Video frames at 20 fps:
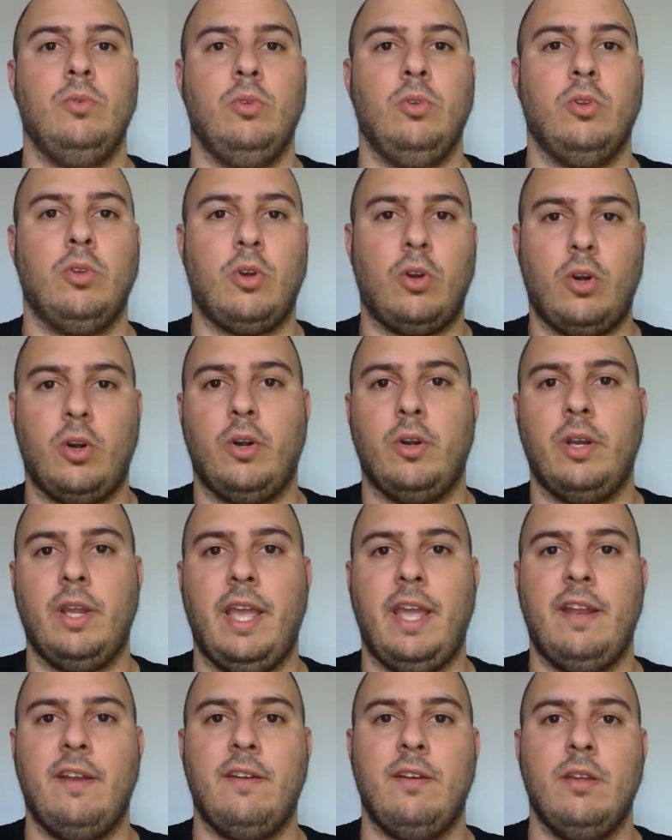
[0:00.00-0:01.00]
learn
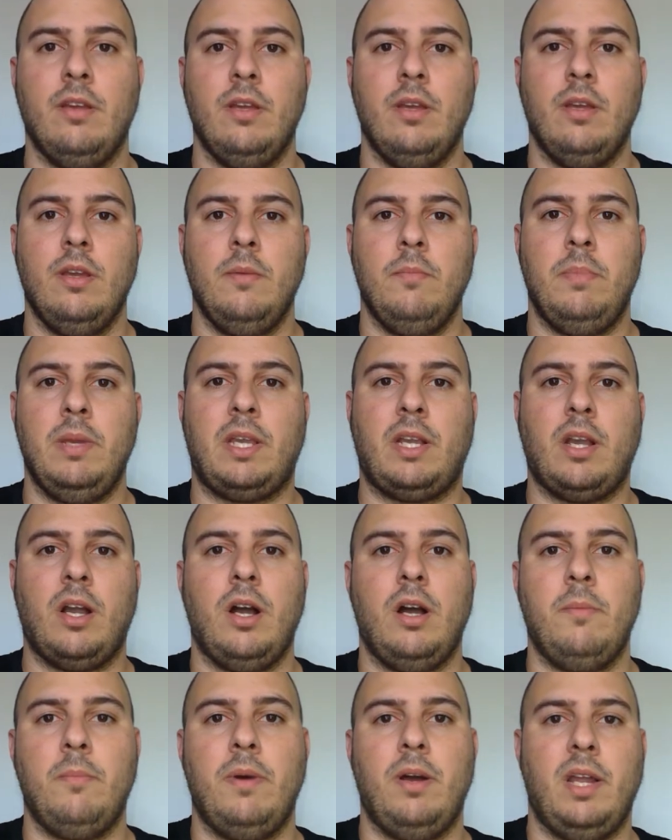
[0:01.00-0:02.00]
and
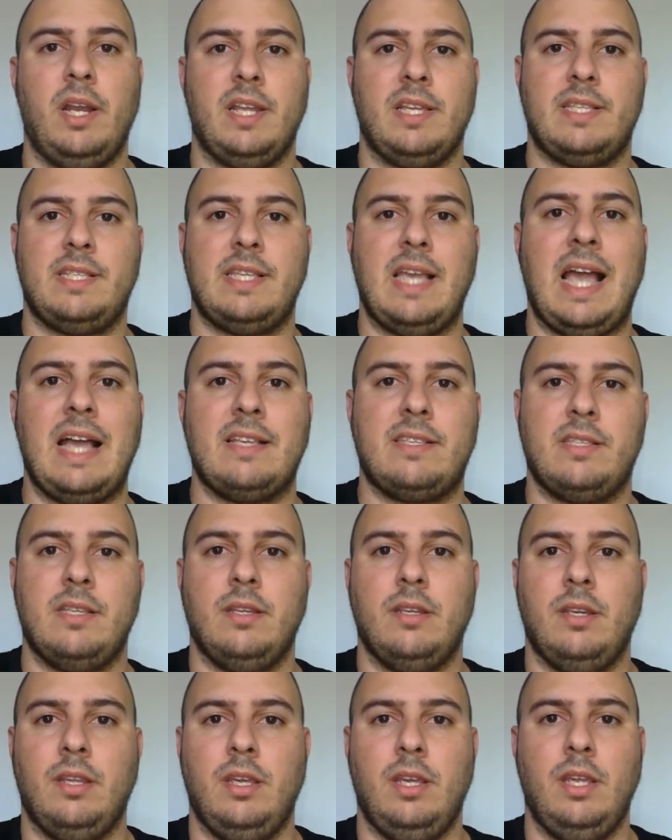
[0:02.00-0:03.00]
become an assassin